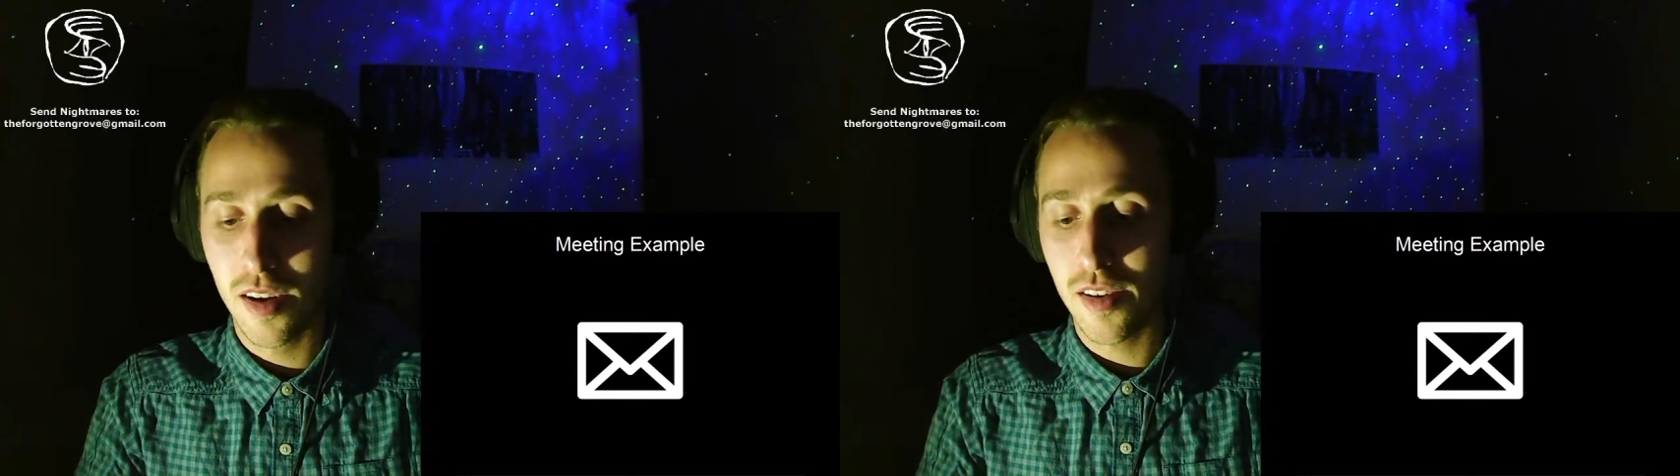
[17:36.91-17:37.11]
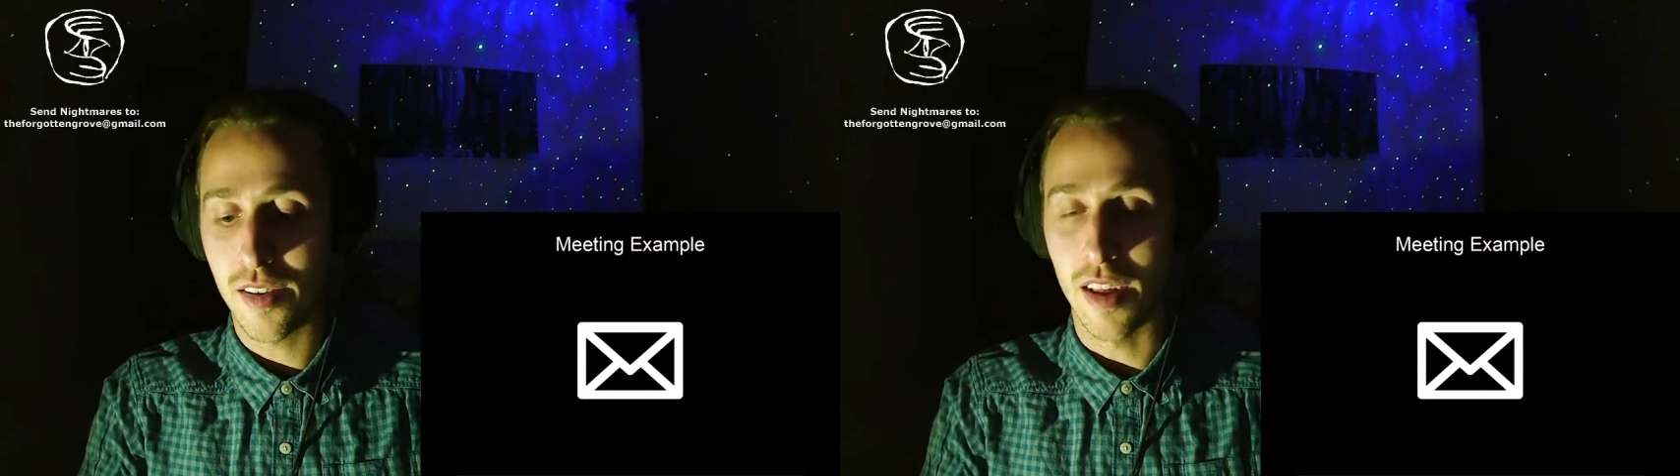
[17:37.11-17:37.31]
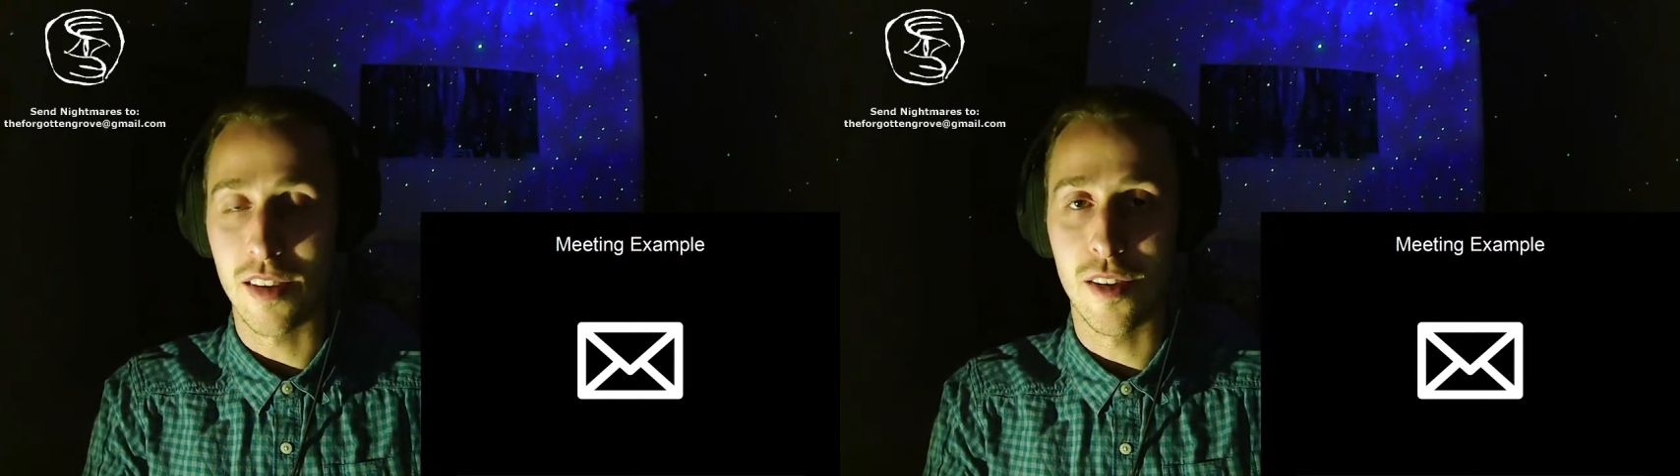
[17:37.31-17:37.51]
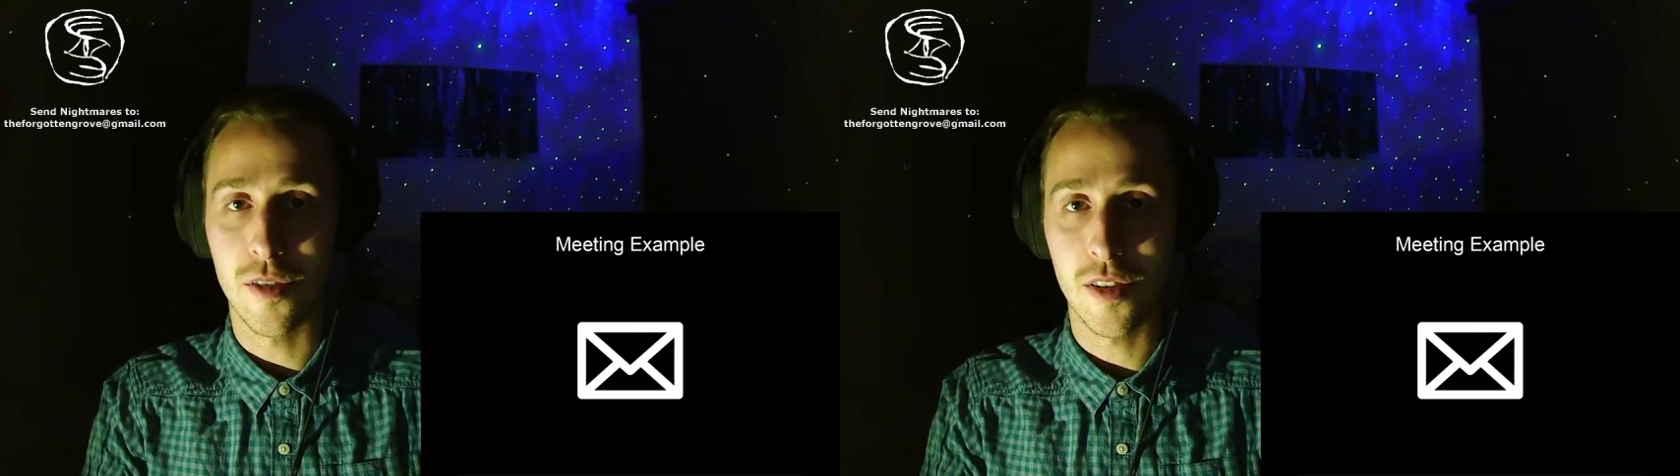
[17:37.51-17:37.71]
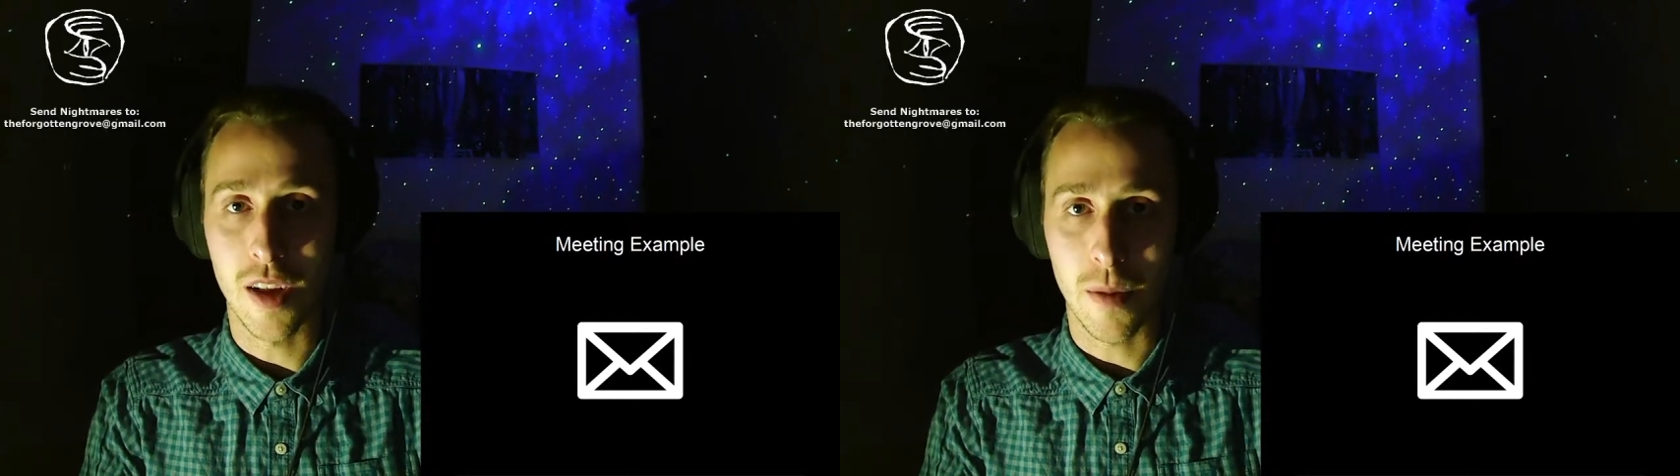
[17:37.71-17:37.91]
So that's
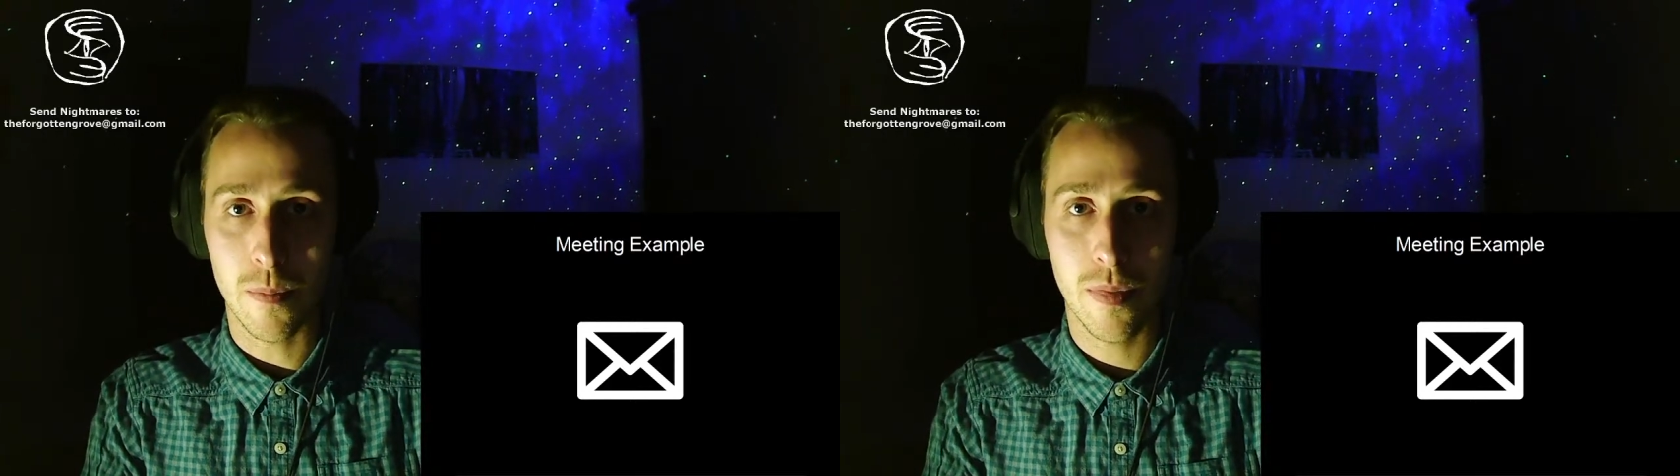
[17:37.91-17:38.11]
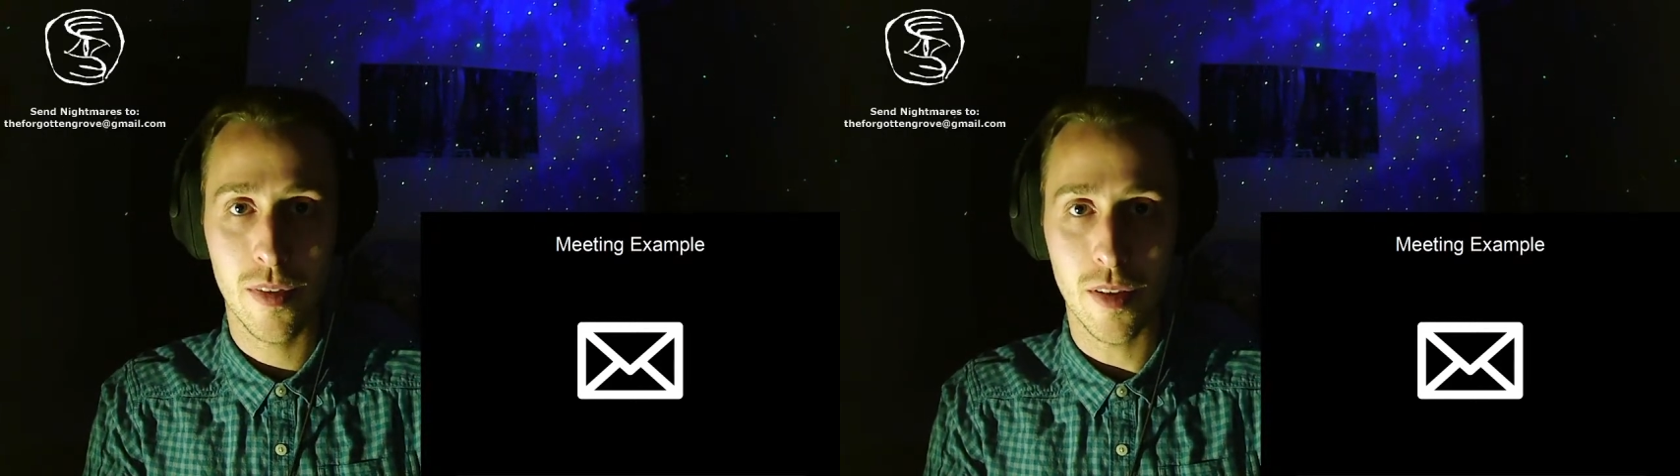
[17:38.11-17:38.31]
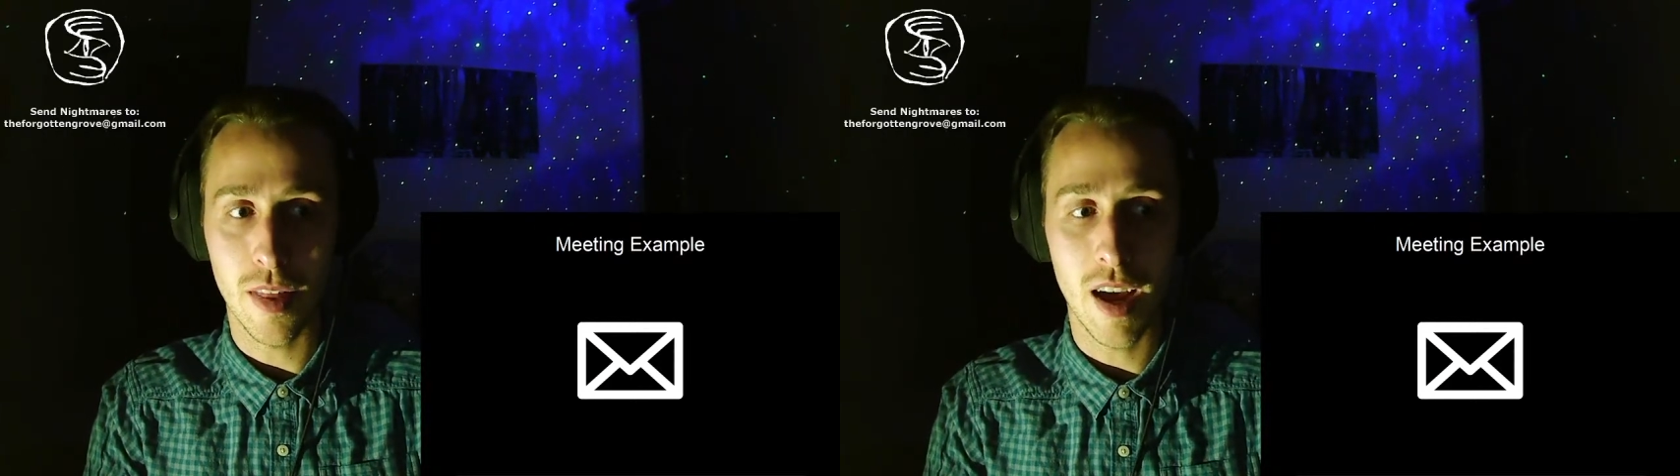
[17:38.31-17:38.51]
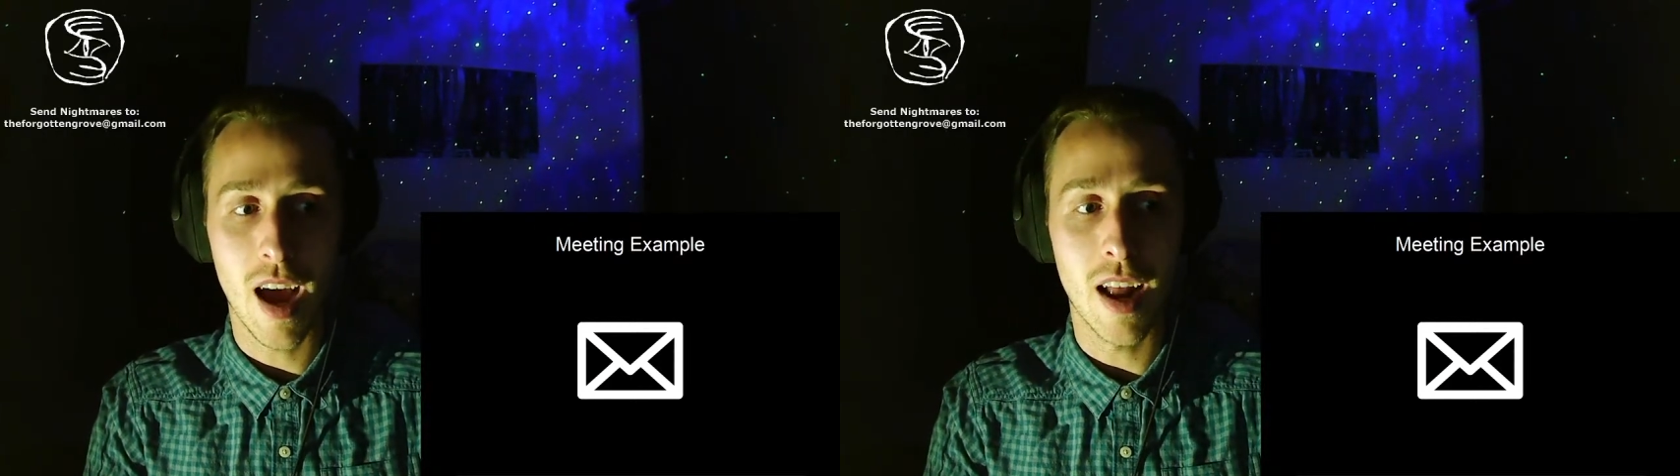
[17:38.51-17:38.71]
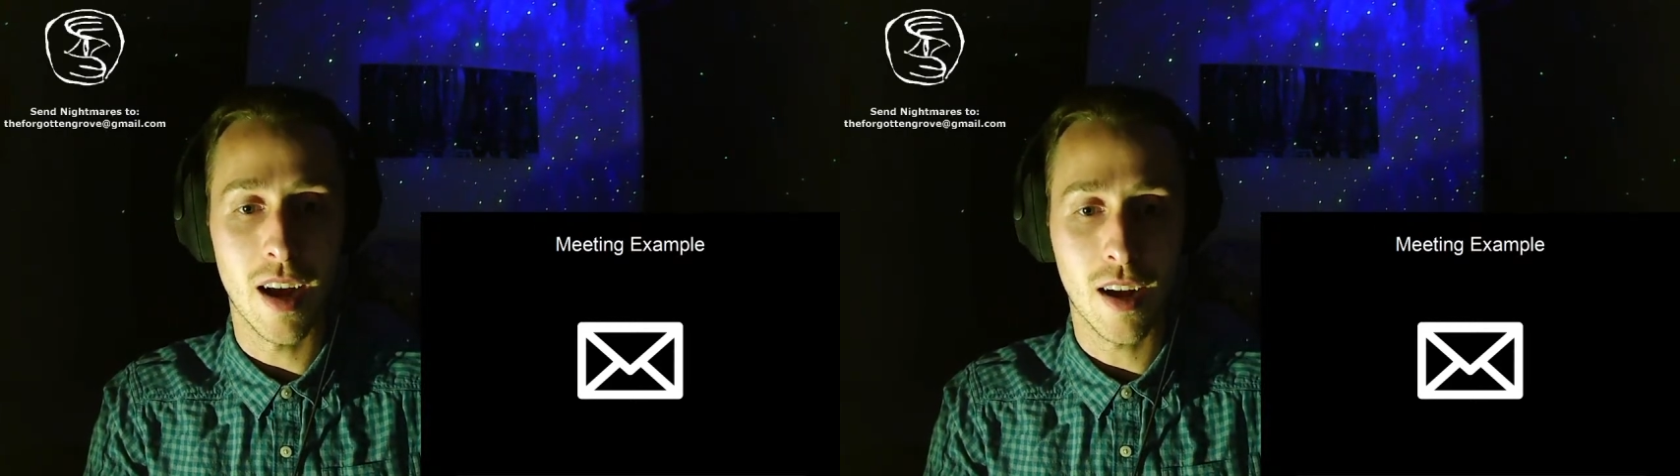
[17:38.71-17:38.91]
interesting. So they had a